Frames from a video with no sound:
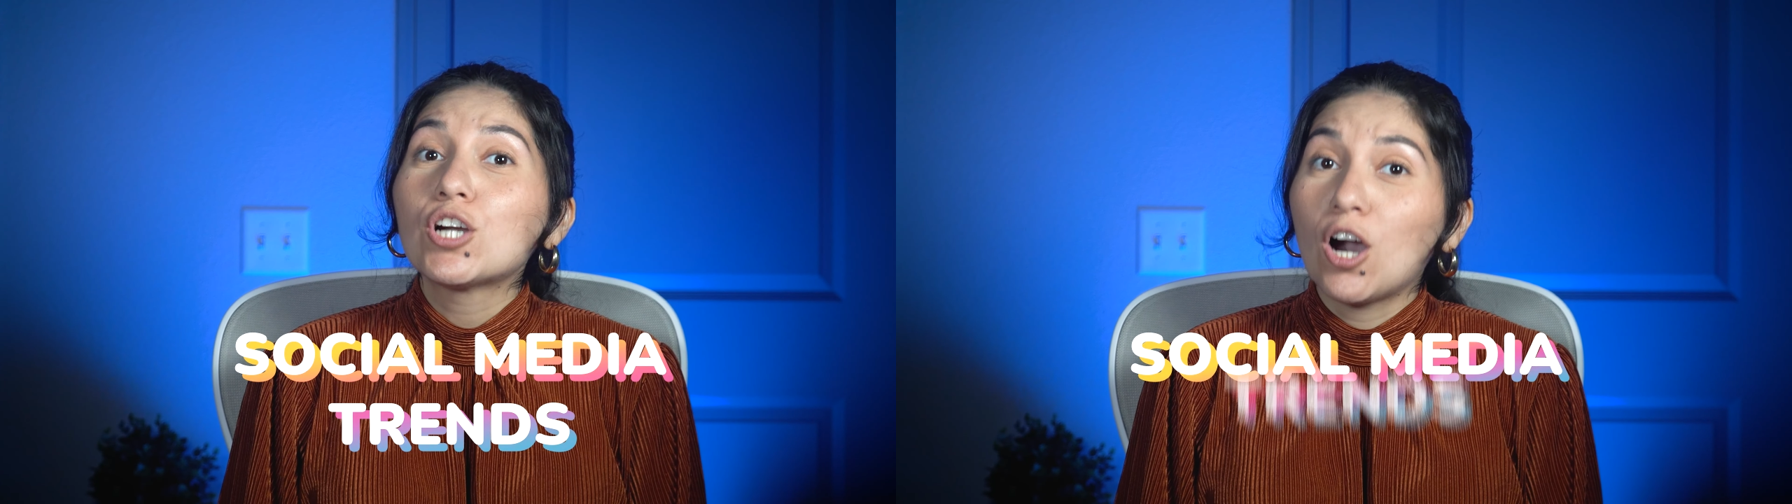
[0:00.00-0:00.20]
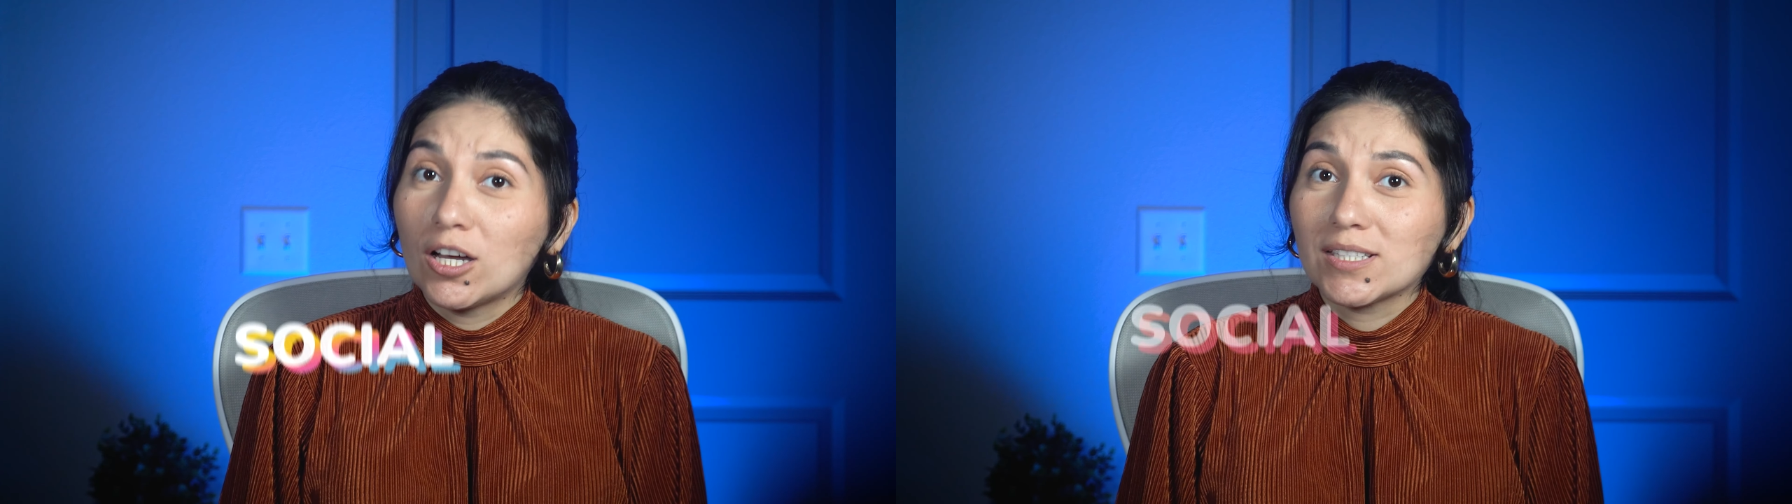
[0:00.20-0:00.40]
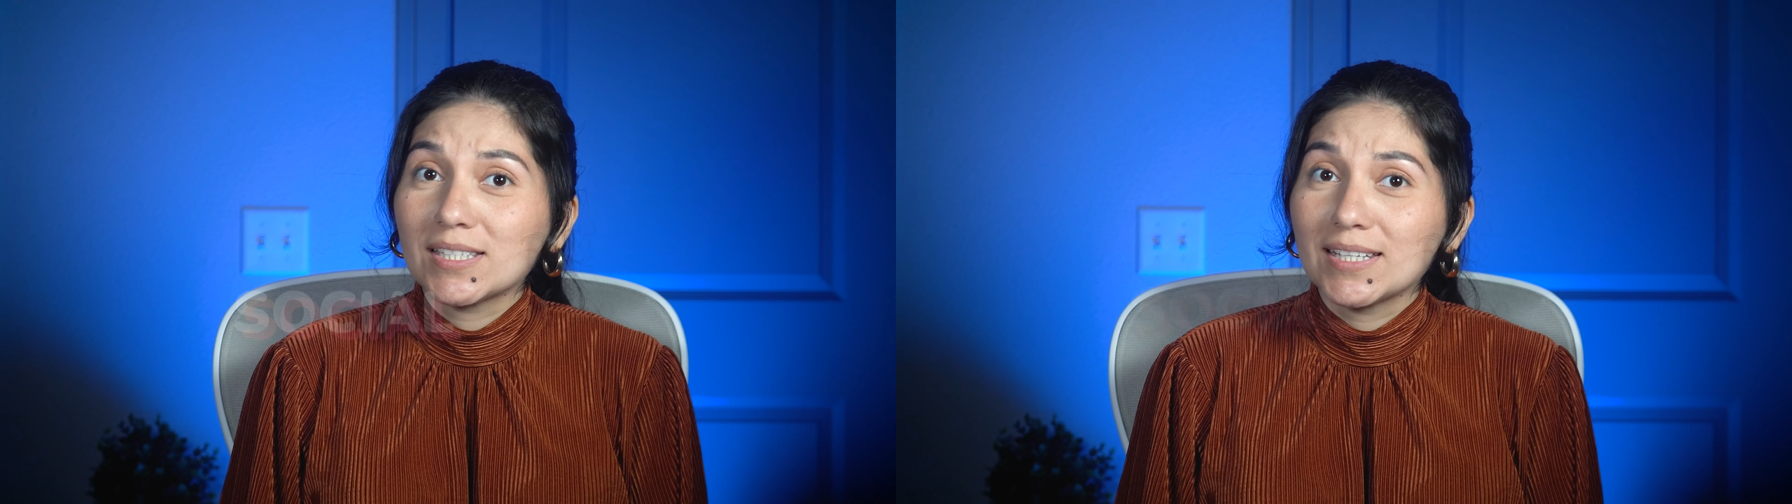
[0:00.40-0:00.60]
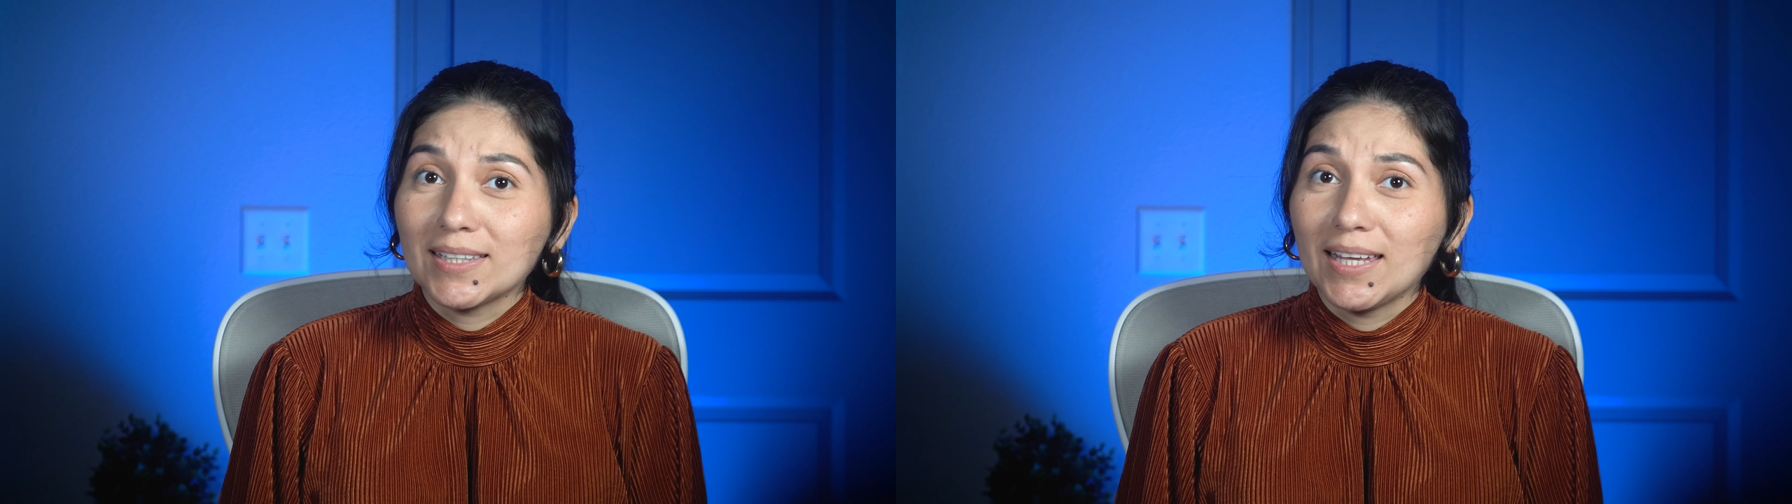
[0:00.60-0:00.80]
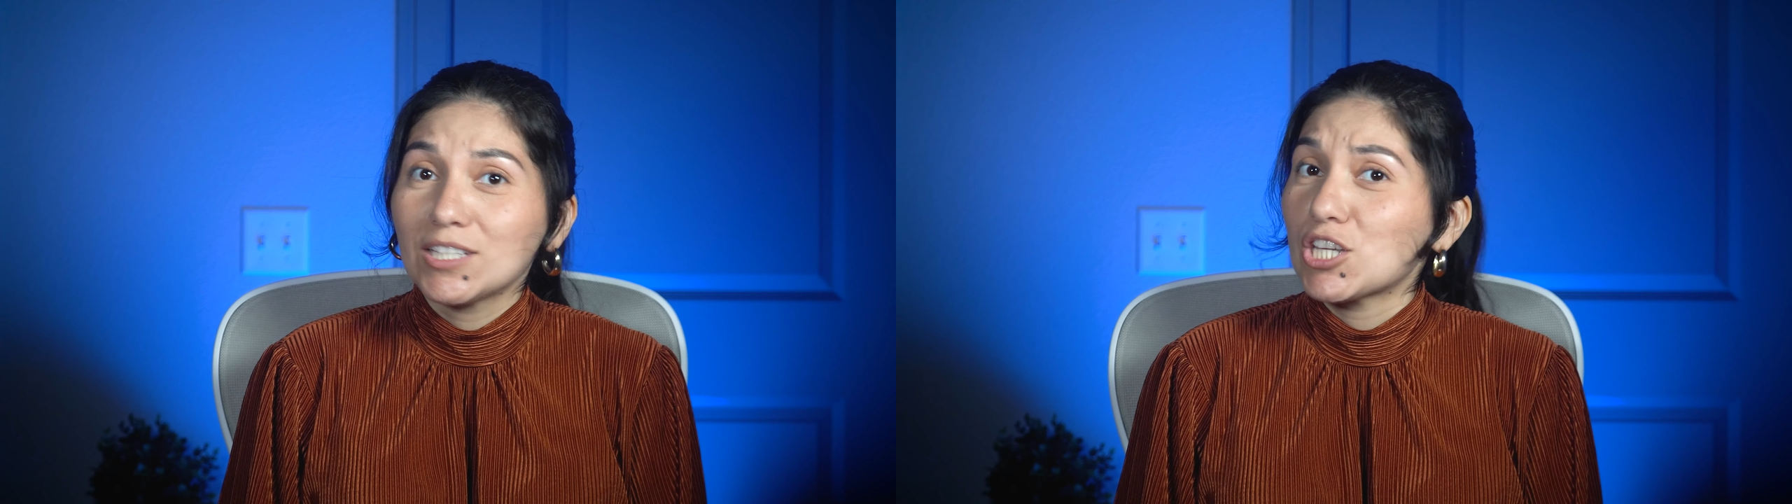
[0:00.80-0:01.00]

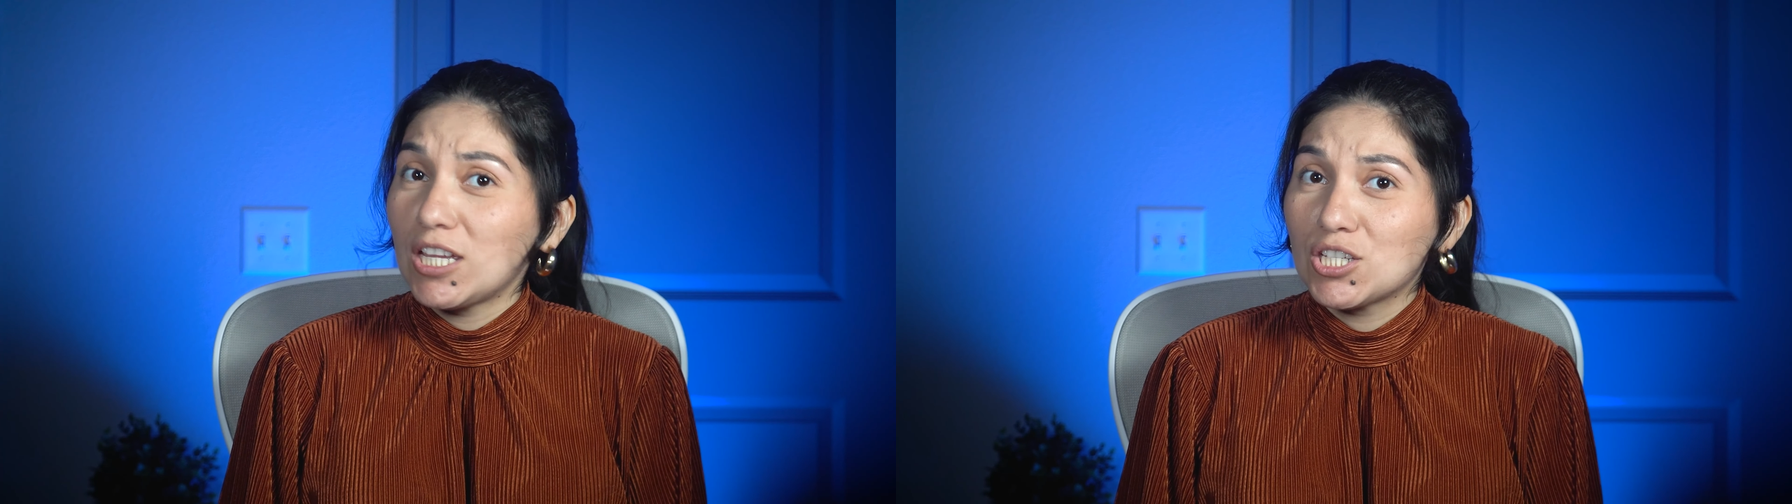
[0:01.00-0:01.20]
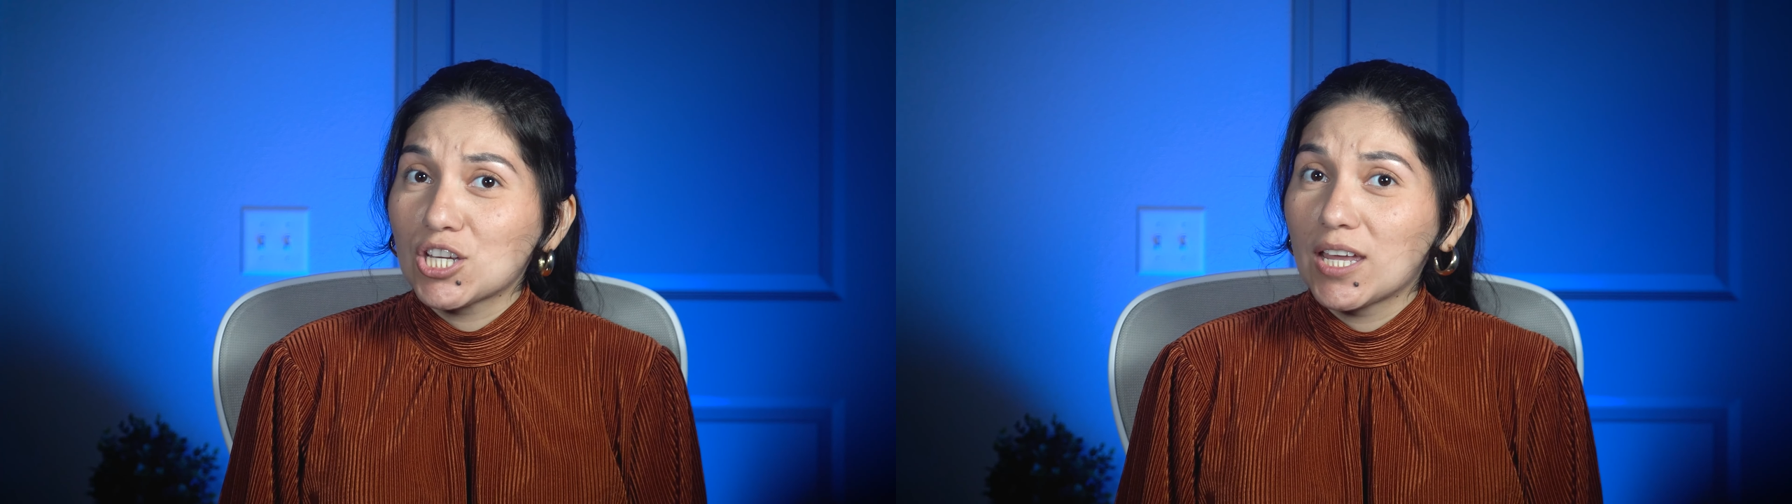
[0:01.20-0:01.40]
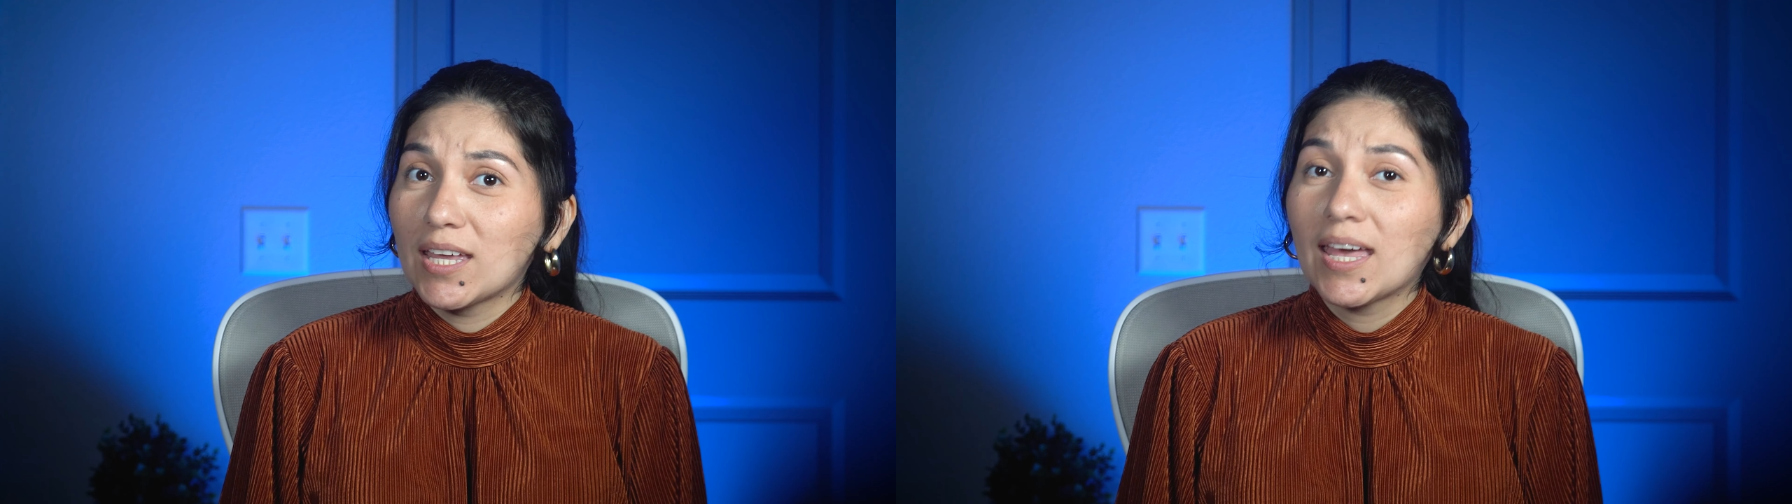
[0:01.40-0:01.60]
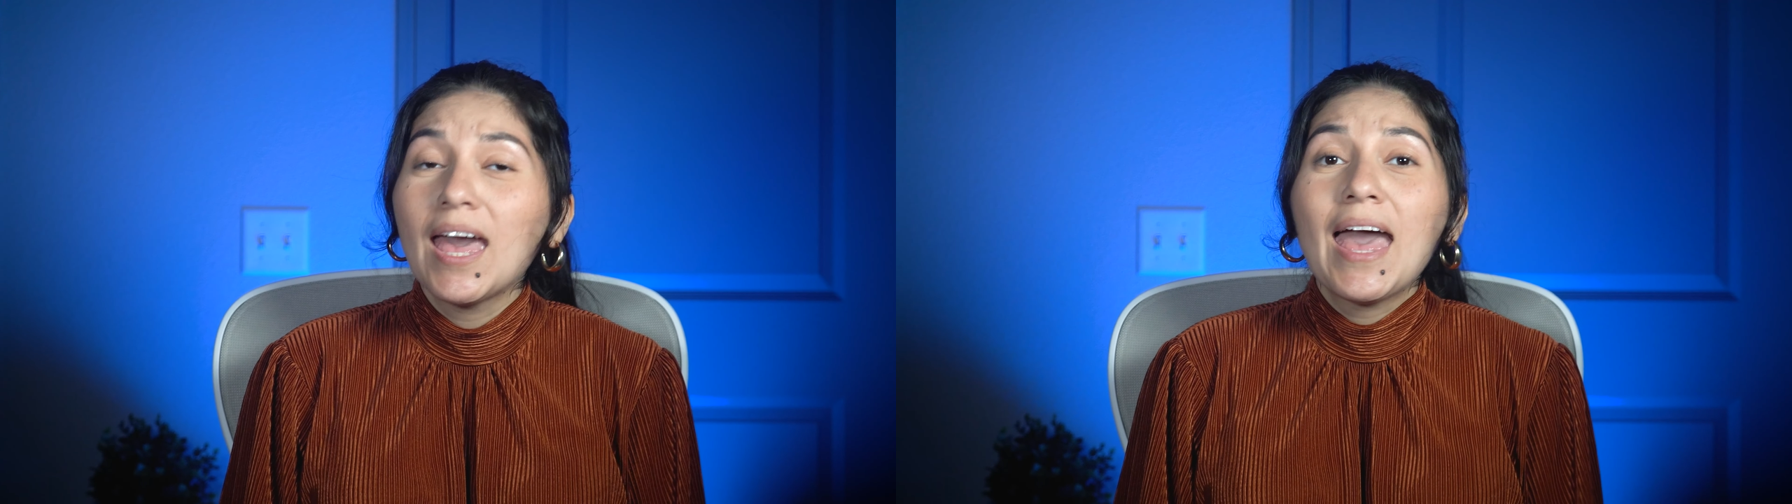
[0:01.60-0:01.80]
constantly changing,